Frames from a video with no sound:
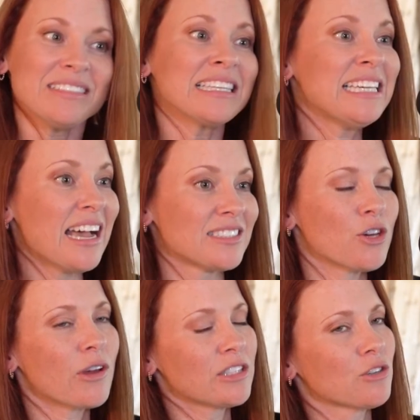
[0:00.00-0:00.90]
Yes.
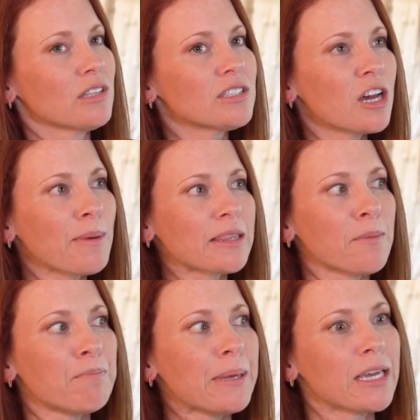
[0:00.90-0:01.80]
Okay, so let's talk about the
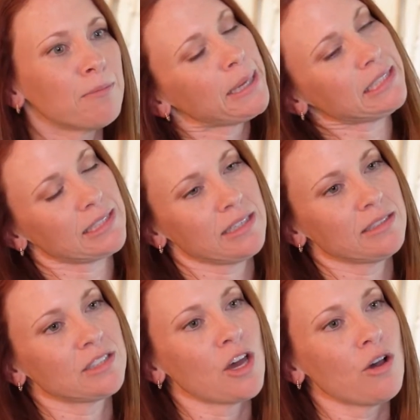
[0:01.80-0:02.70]
big pieces.
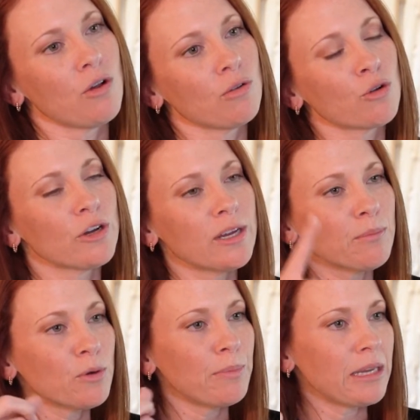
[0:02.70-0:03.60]
So crib
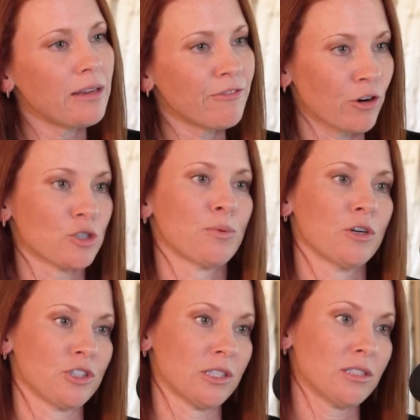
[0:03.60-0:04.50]
would be first
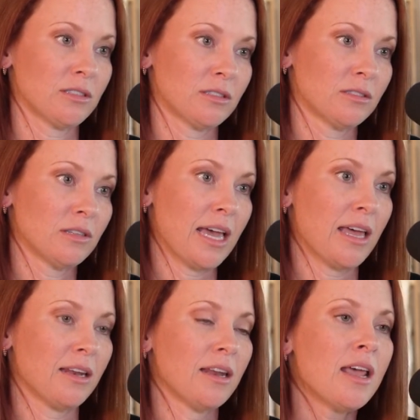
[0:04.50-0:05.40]
purchase.
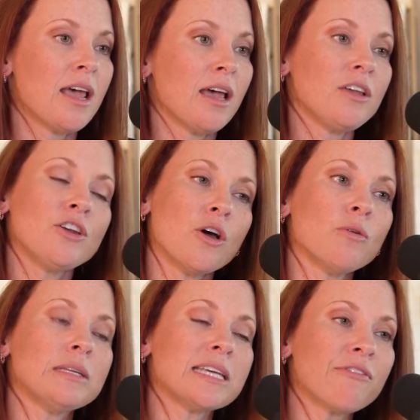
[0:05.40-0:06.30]
And,
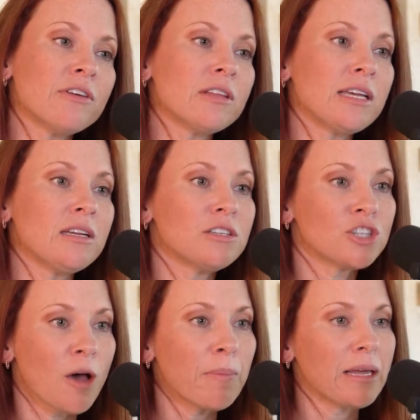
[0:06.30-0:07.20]
definitely
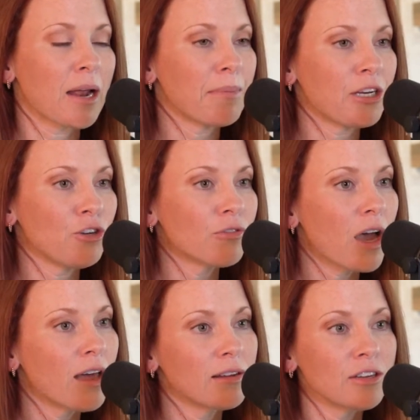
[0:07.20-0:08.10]
shop it. I mean,
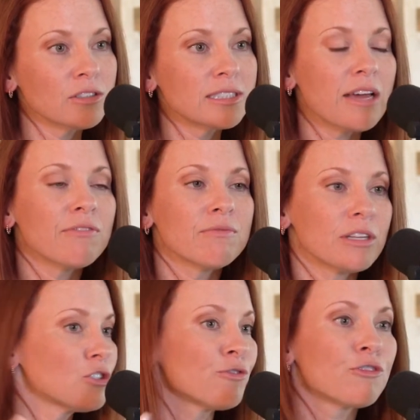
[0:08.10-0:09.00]

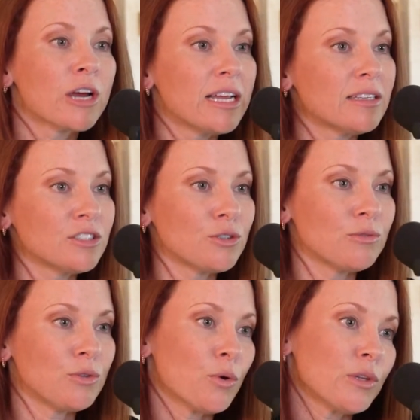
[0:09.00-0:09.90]
there's friends.
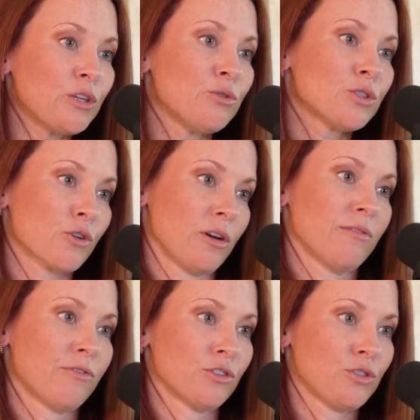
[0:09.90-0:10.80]
You only use a
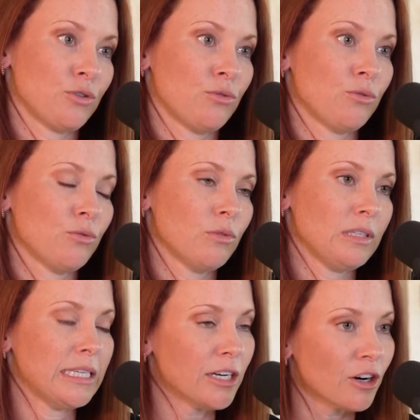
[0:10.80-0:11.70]
crib for 2
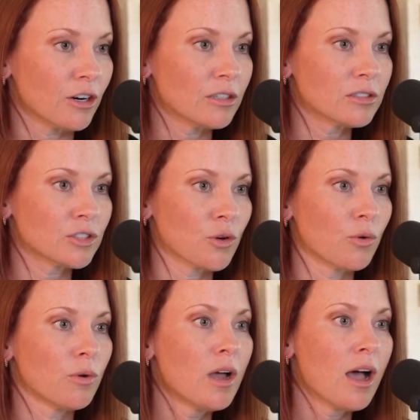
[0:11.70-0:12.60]
years.
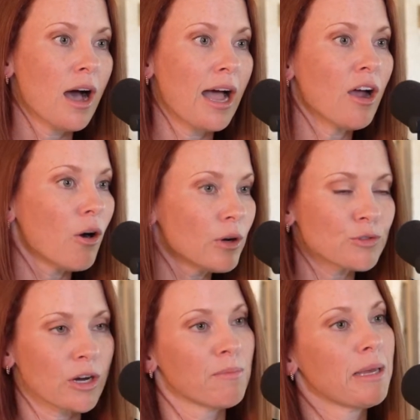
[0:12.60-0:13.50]
So I always
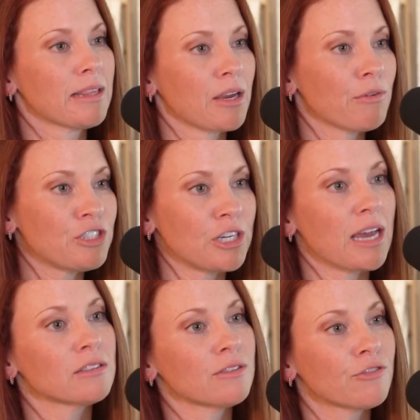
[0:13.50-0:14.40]
recommend like reaching
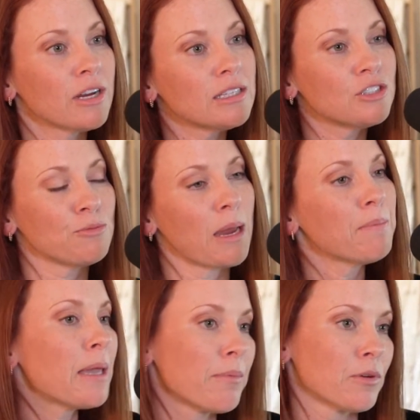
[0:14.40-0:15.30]
out to friends. You
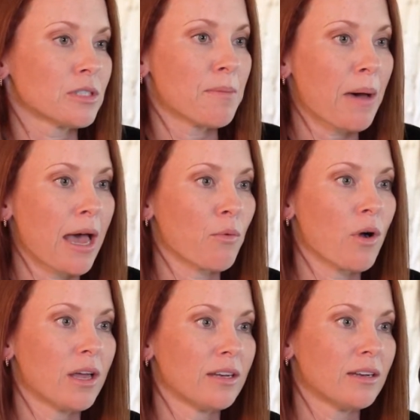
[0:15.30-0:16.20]
might be able to buy
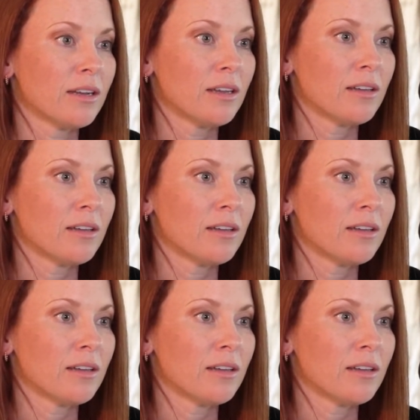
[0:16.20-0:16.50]
one